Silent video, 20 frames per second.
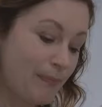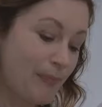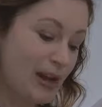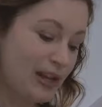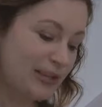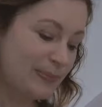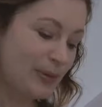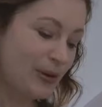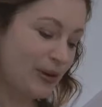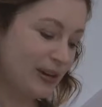
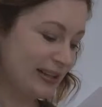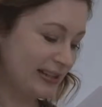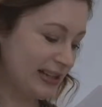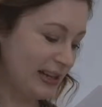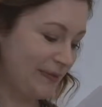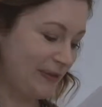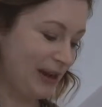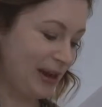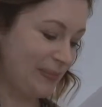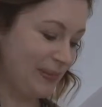Most bloggers
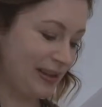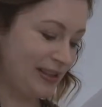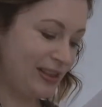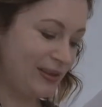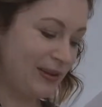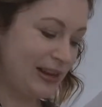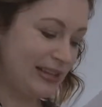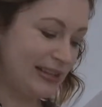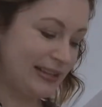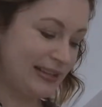give up in
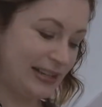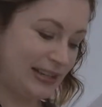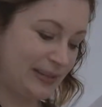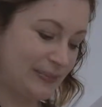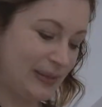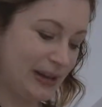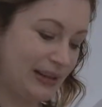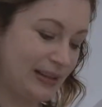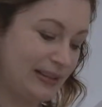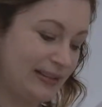three to
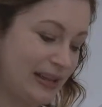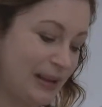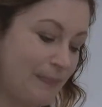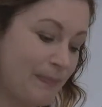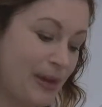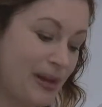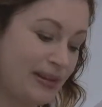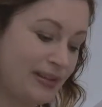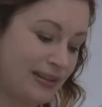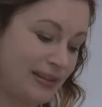six months,
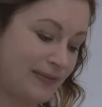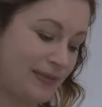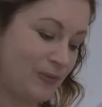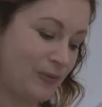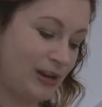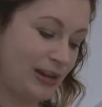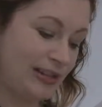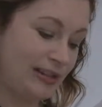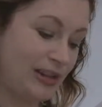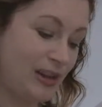and most of the
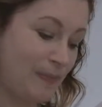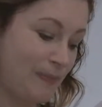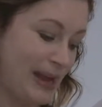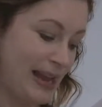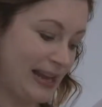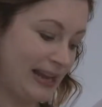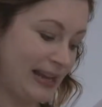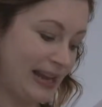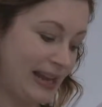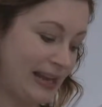ones who
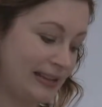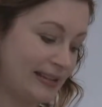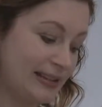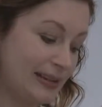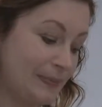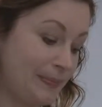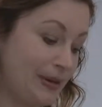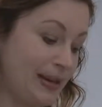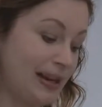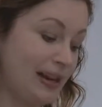make it
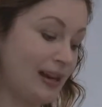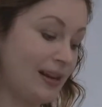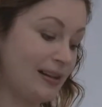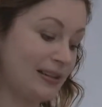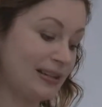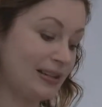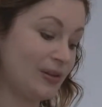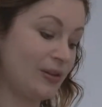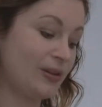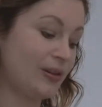simply
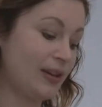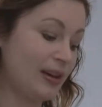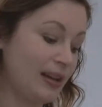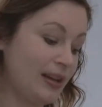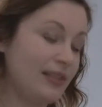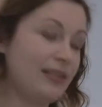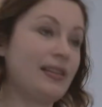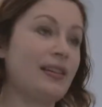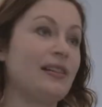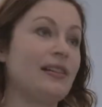last
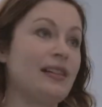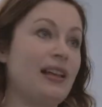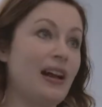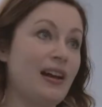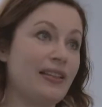longer than the